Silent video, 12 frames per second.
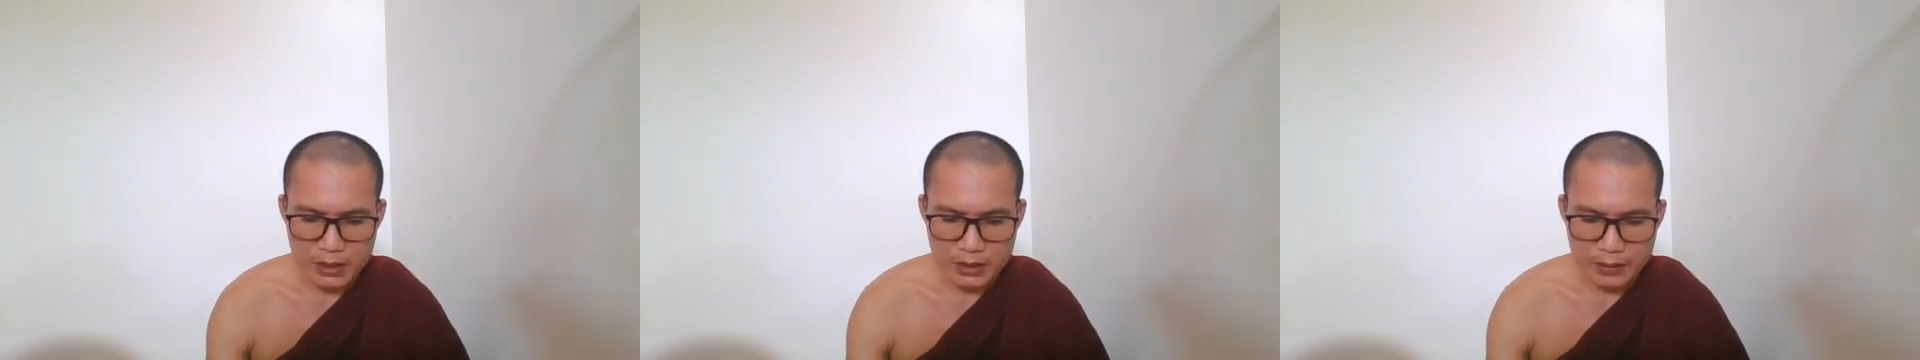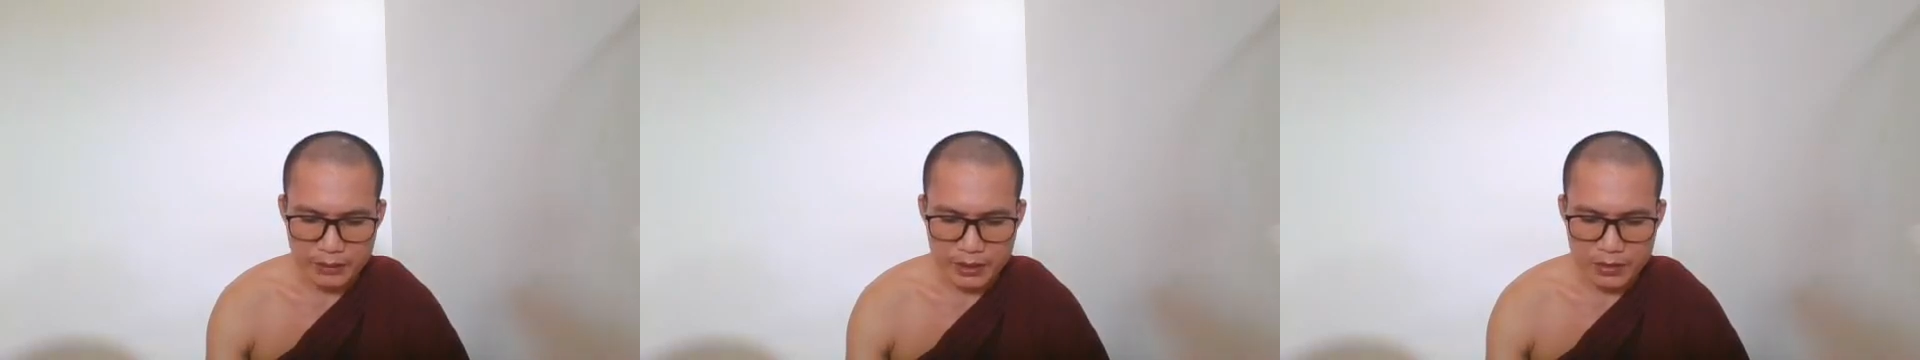
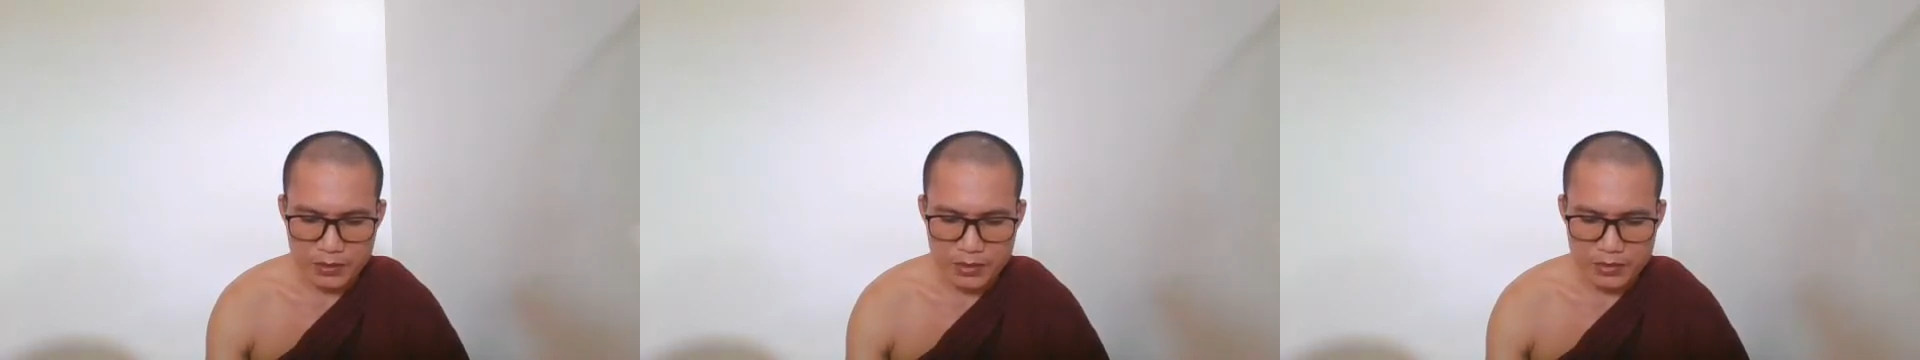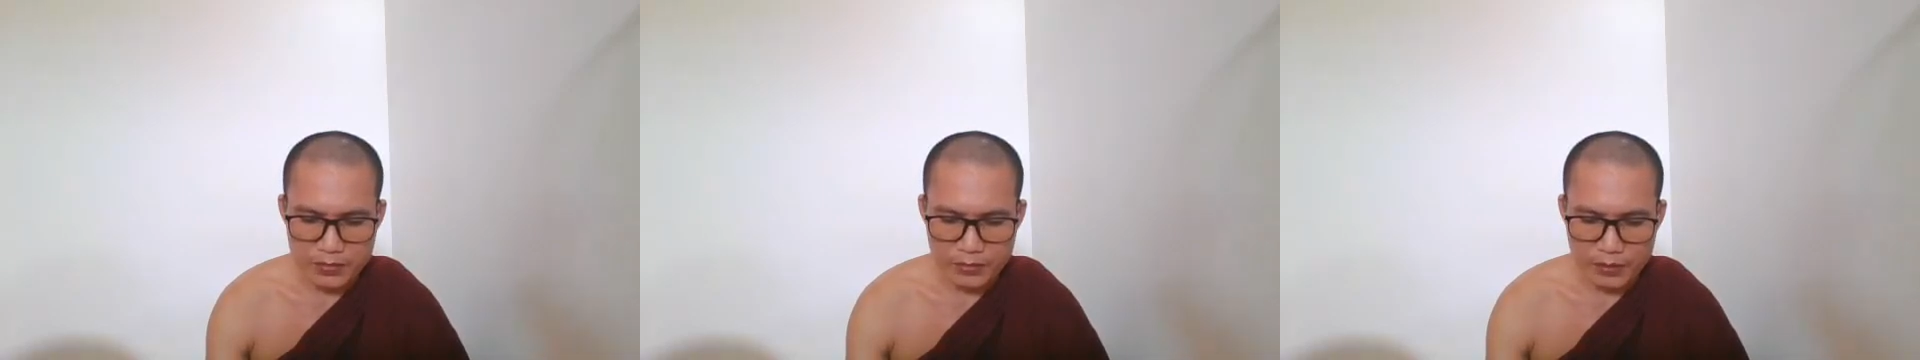The
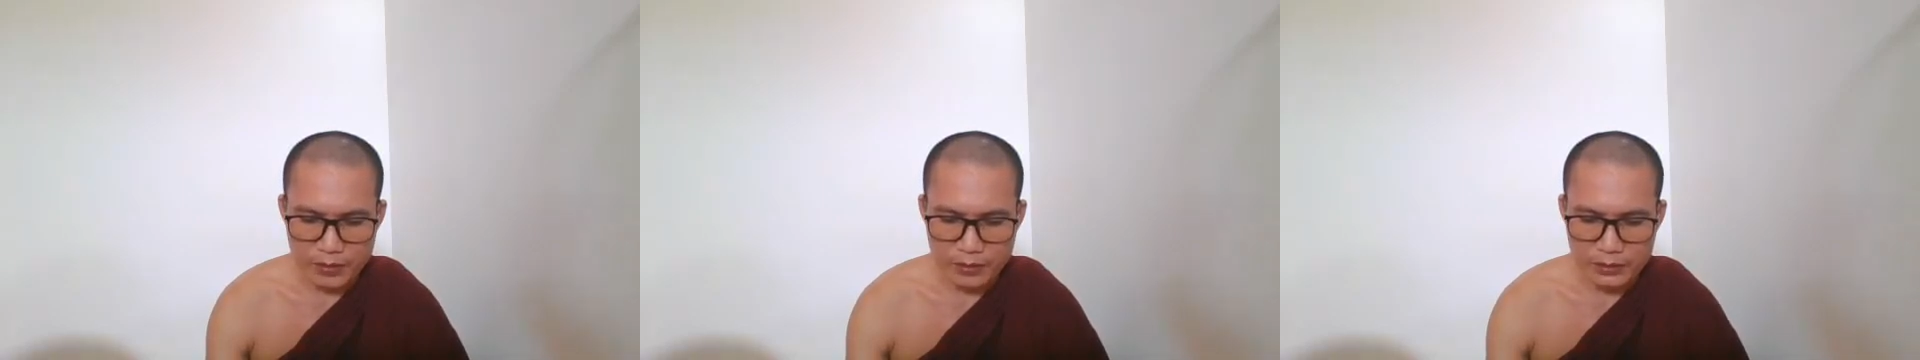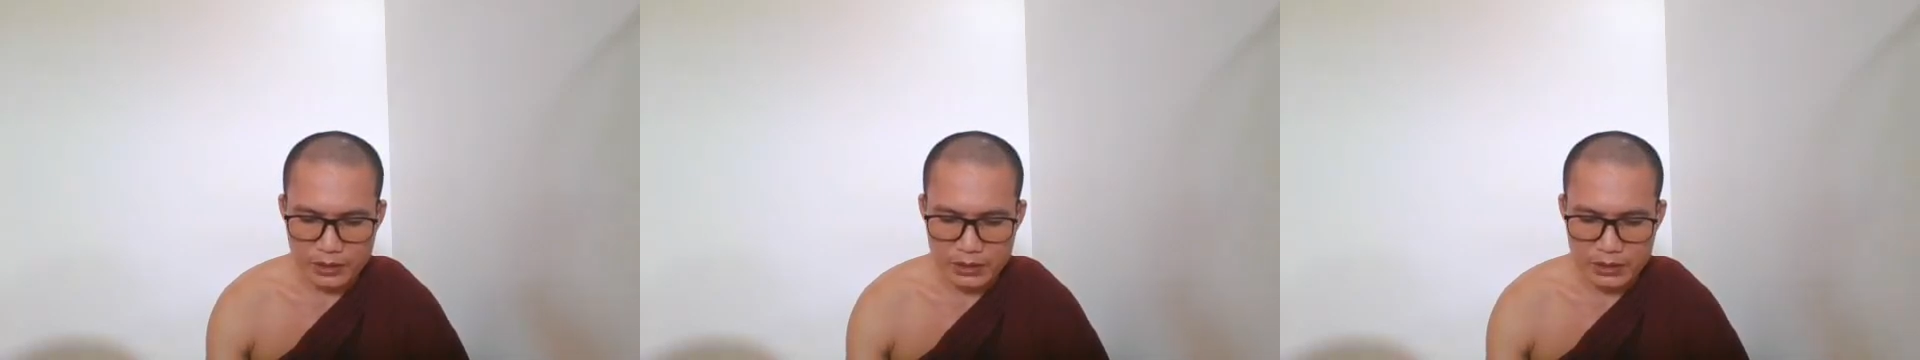bhikkhus
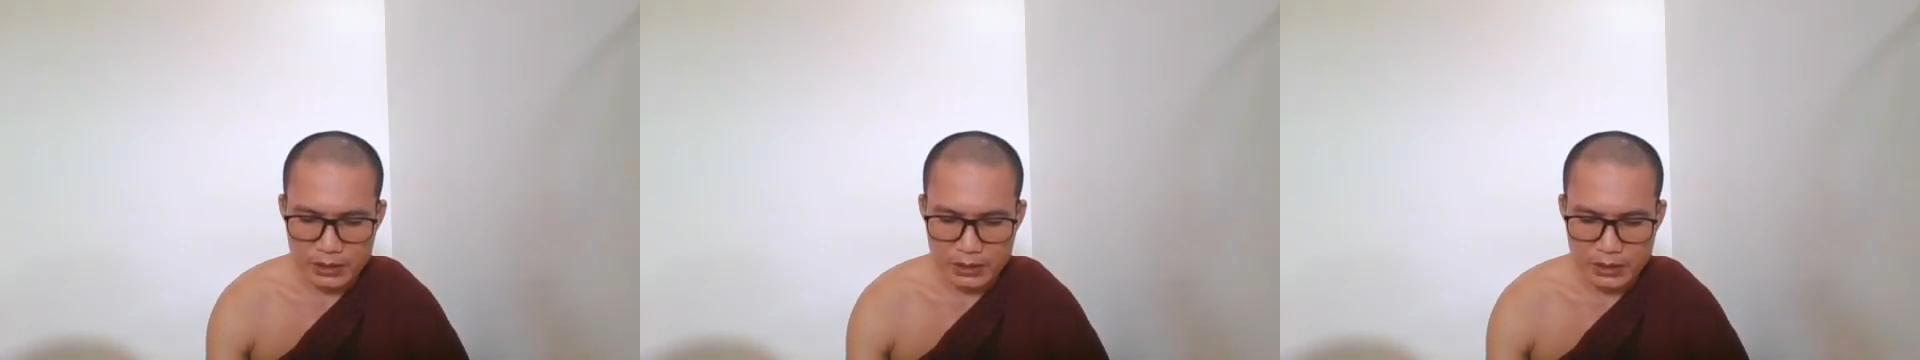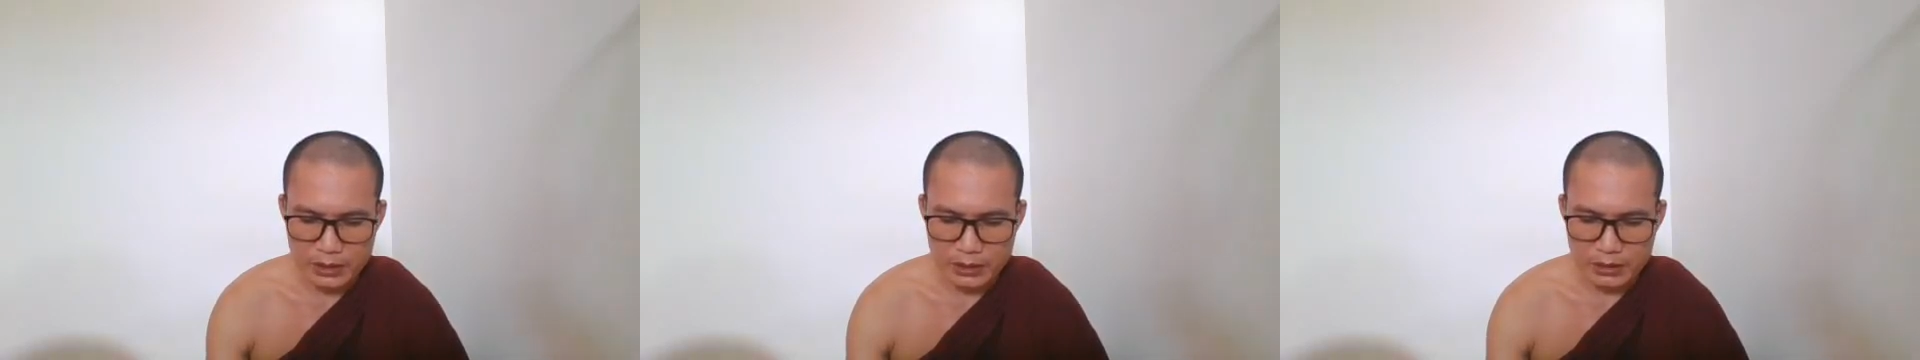followed
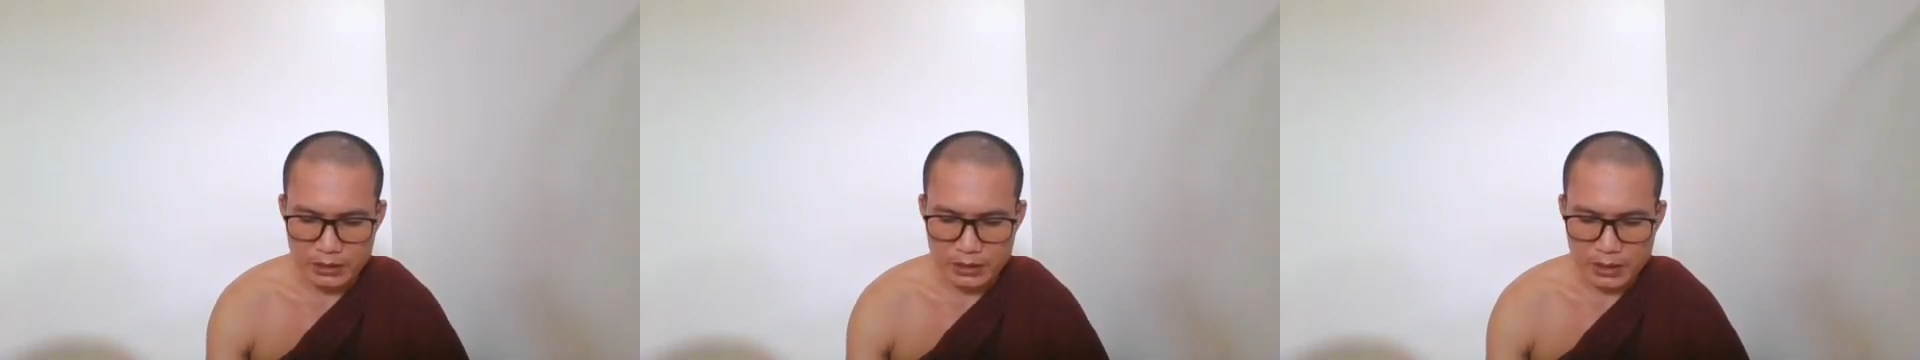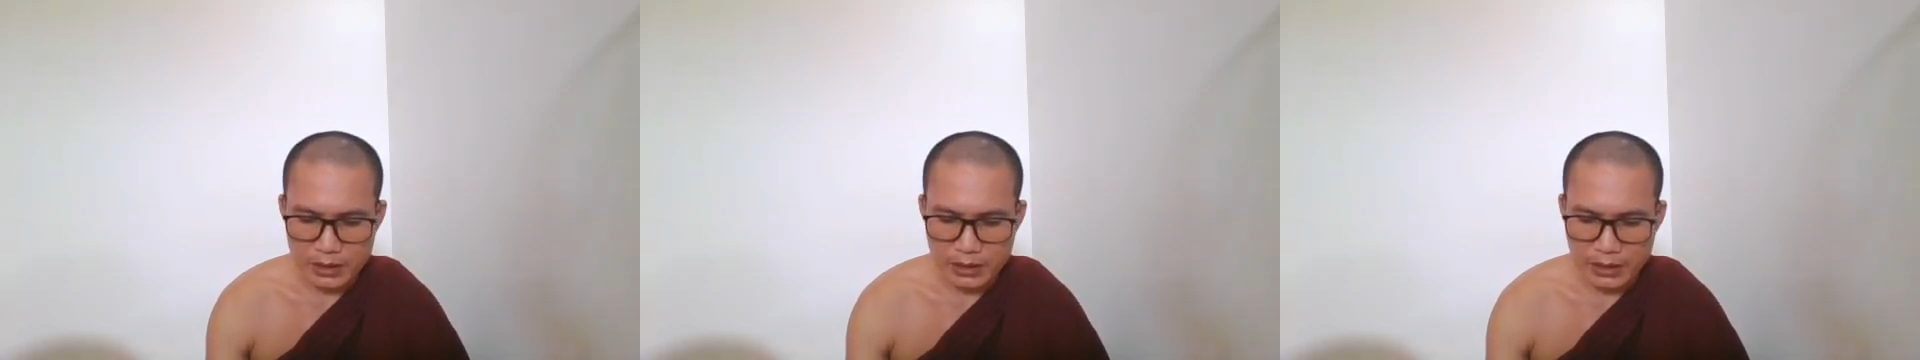him
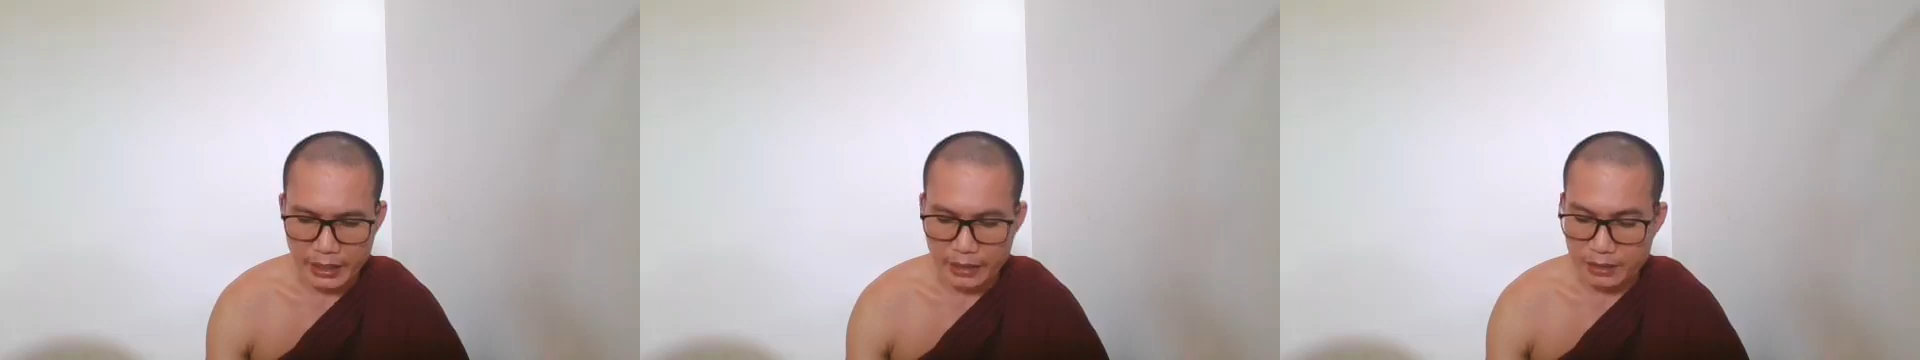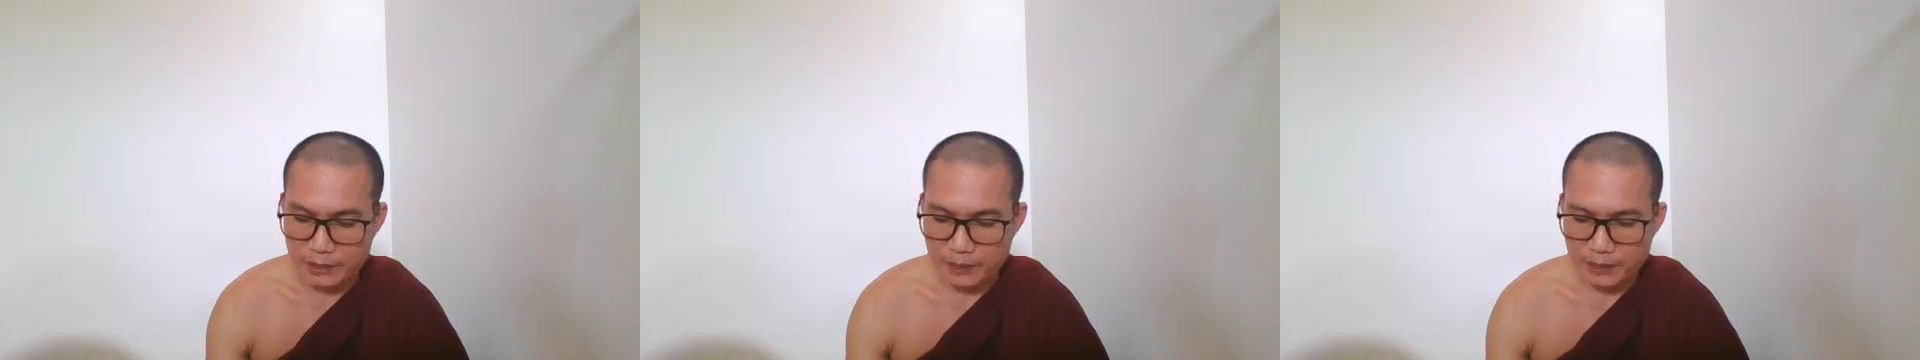
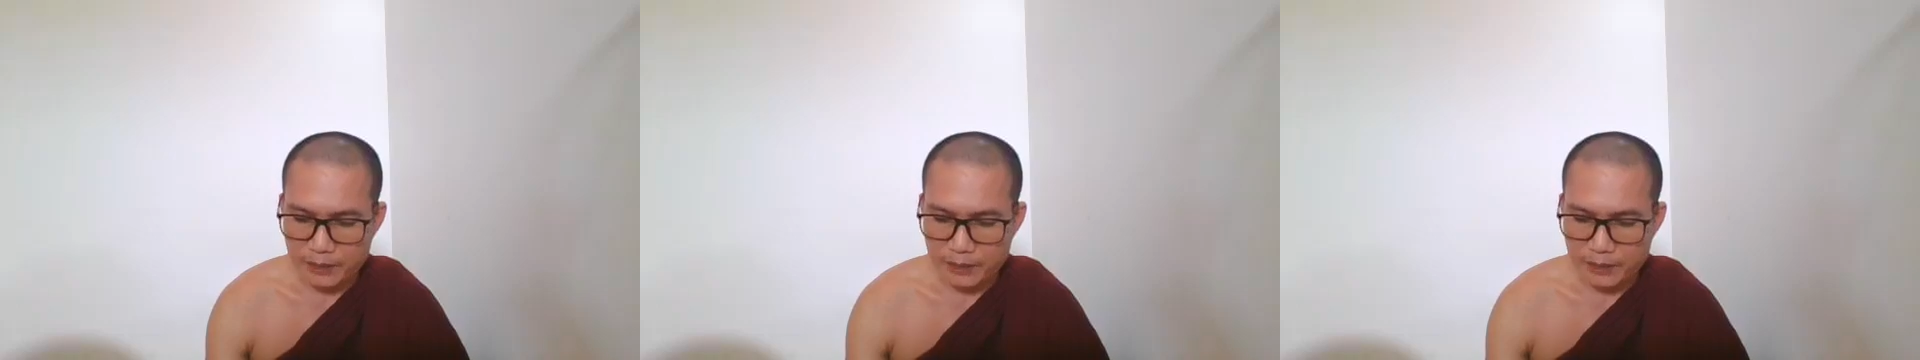there,